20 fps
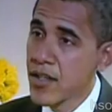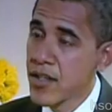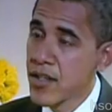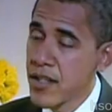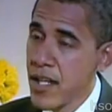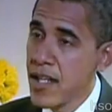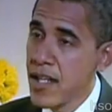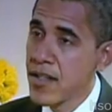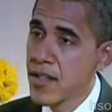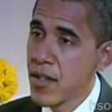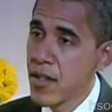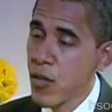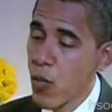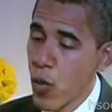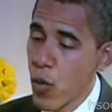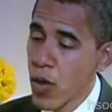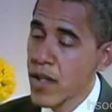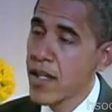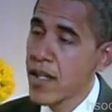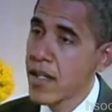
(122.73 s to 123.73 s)
the United
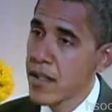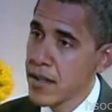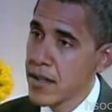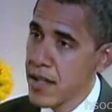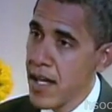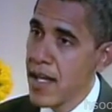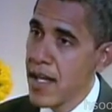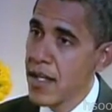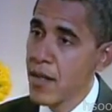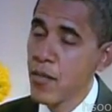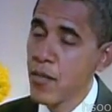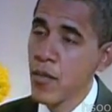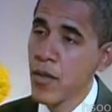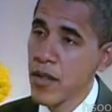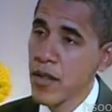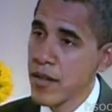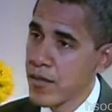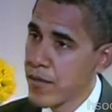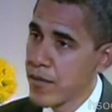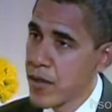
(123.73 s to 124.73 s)
States, working in
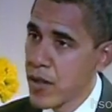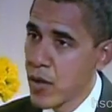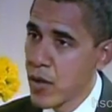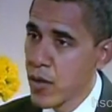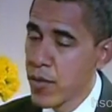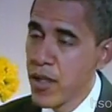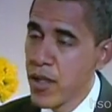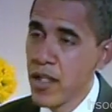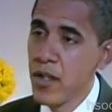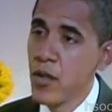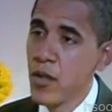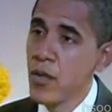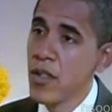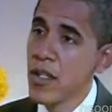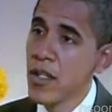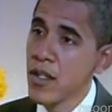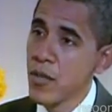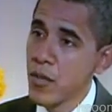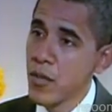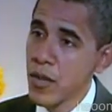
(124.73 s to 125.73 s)
tandem with the European
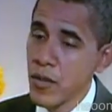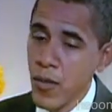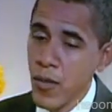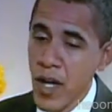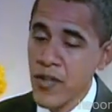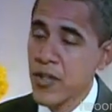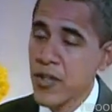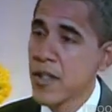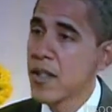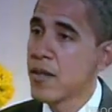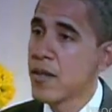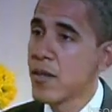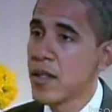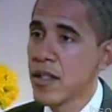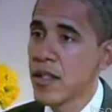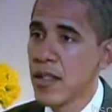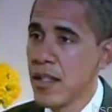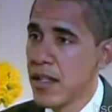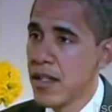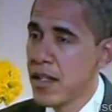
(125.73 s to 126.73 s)
Union, with Russia,
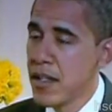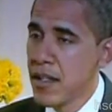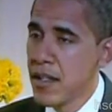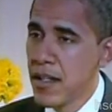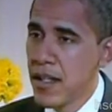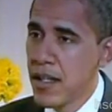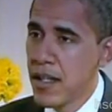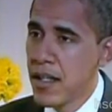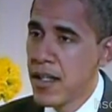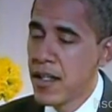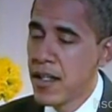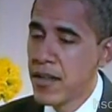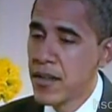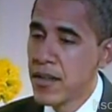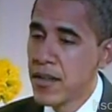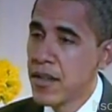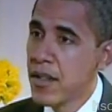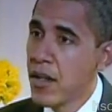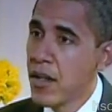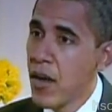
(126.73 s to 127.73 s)
with
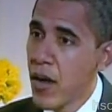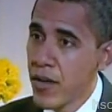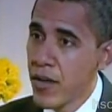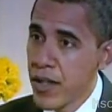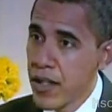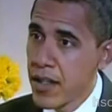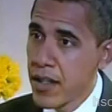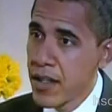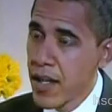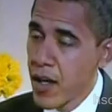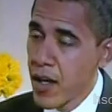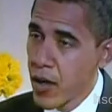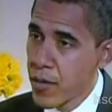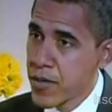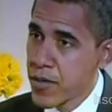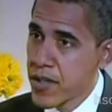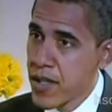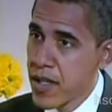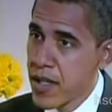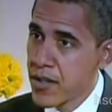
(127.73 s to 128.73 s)
all the
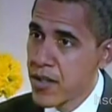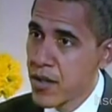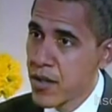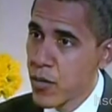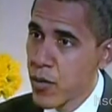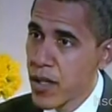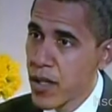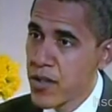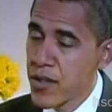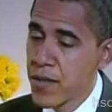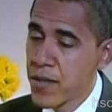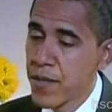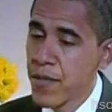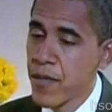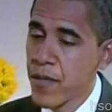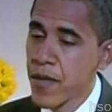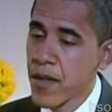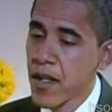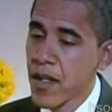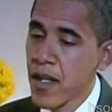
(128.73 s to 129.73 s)
Arab states in the
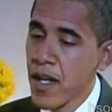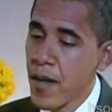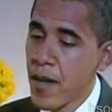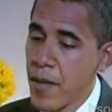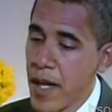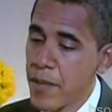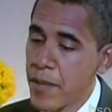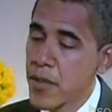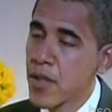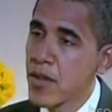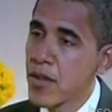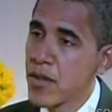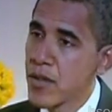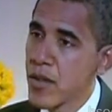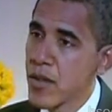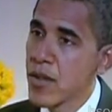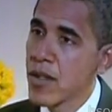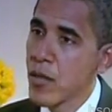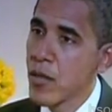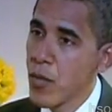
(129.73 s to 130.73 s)
region, I'm
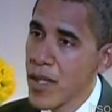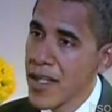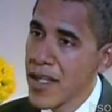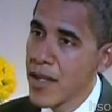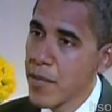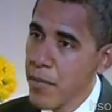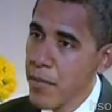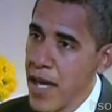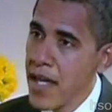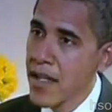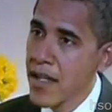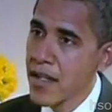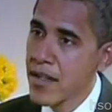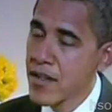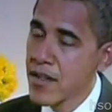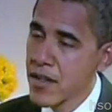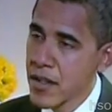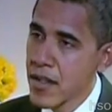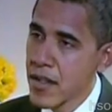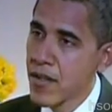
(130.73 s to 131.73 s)
absolutely certain that we can
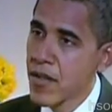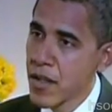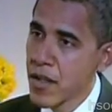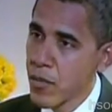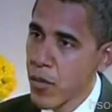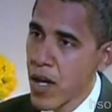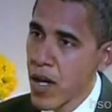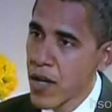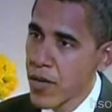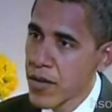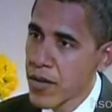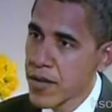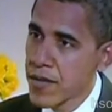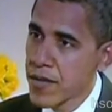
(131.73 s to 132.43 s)
make significant